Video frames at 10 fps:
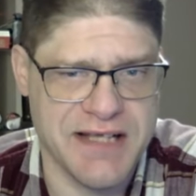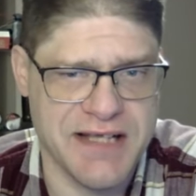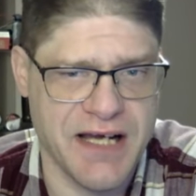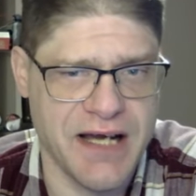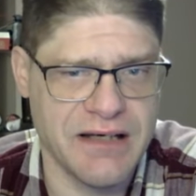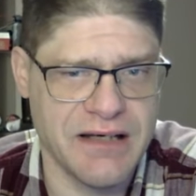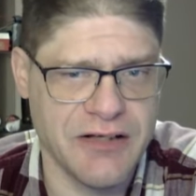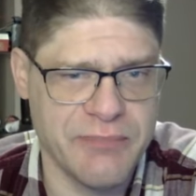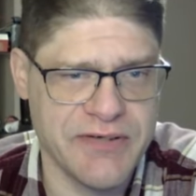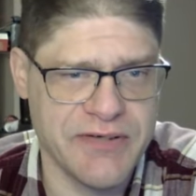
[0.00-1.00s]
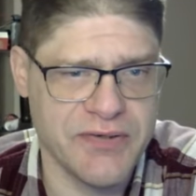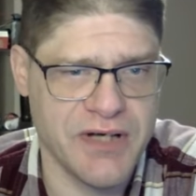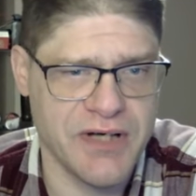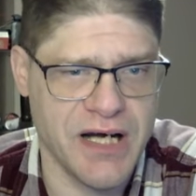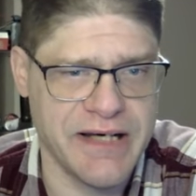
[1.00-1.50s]
I got a little bit too
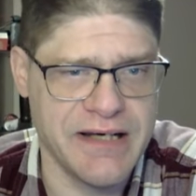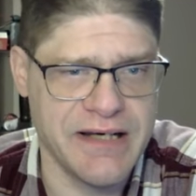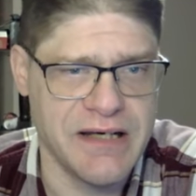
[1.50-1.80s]
cocky,